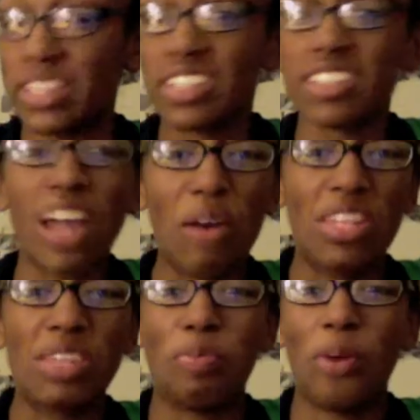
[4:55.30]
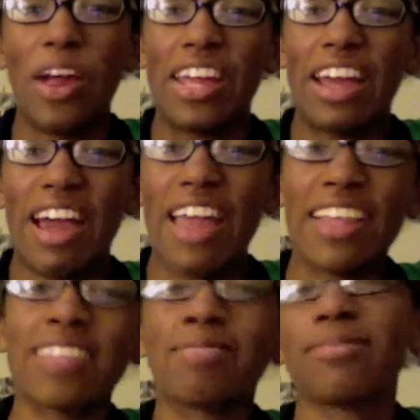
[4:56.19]
go with Sprint,
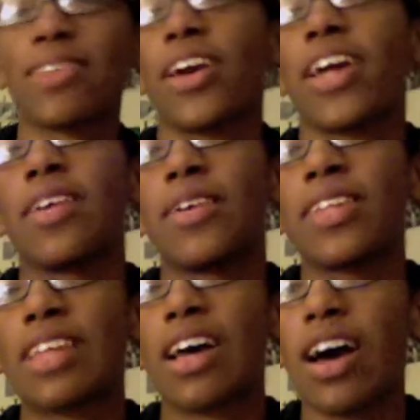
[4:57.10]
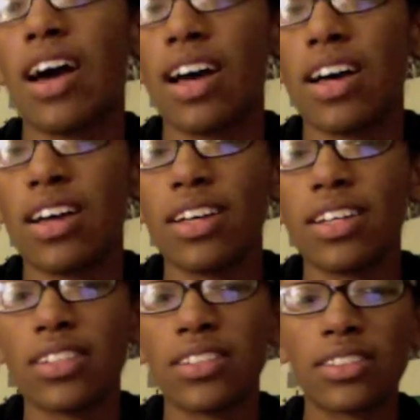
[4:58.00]
guys. Okay, anyways,
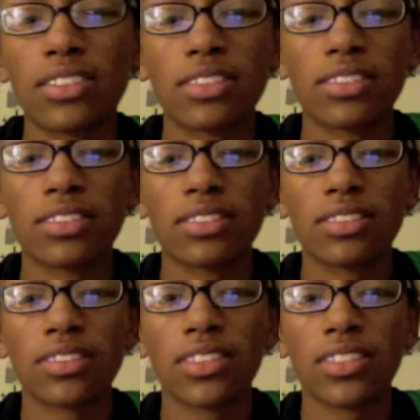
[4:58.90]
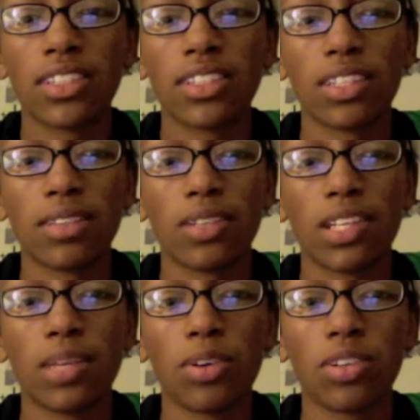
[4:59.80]
let's see.
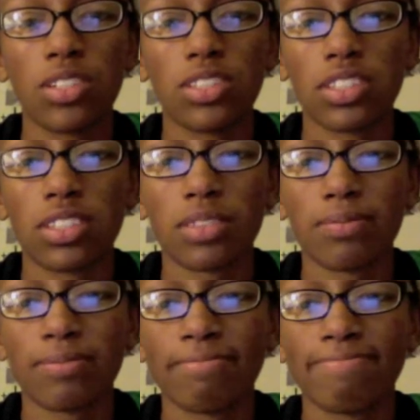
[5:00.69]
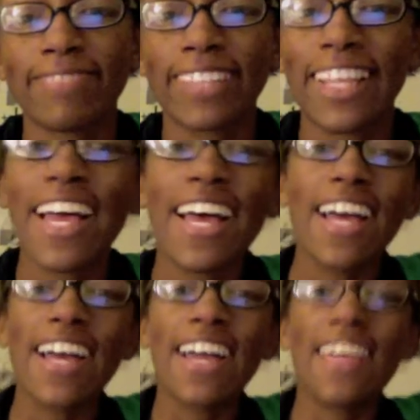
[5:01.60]
Any more questions?
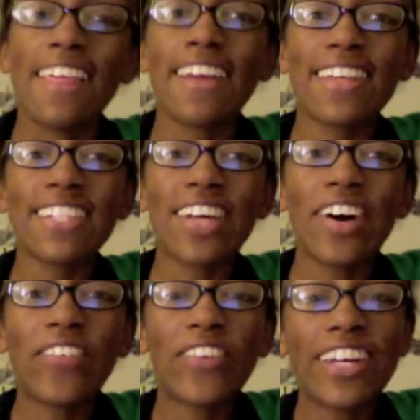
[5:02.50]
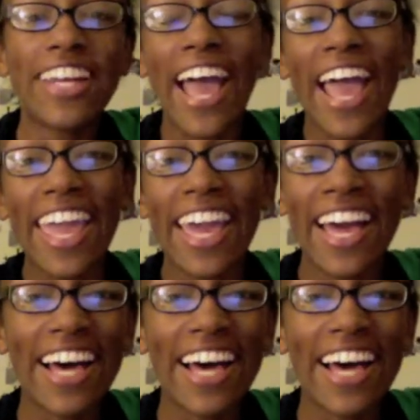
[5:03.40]
that's all for today.